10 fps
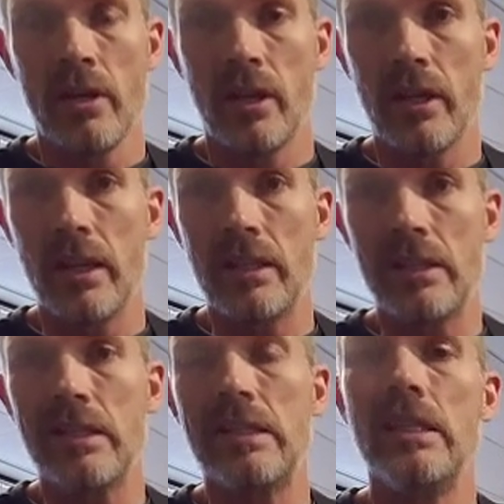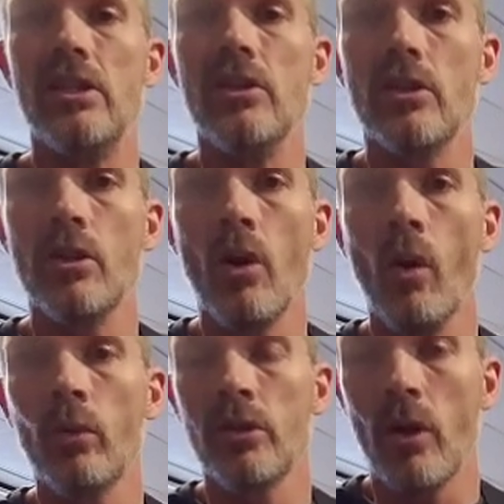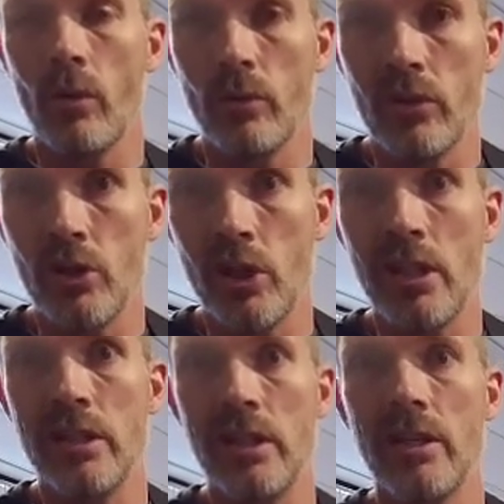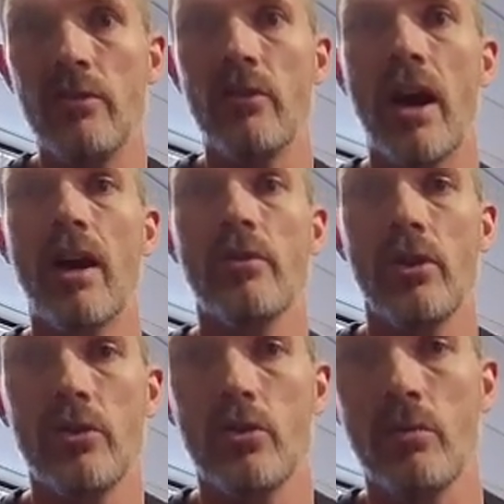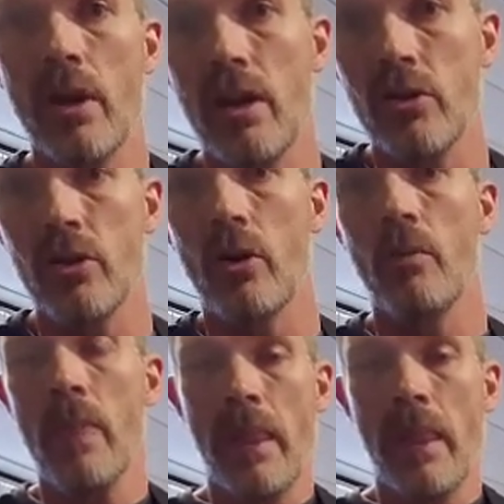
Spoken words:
Again, this is the GoldTone GT500 banjo.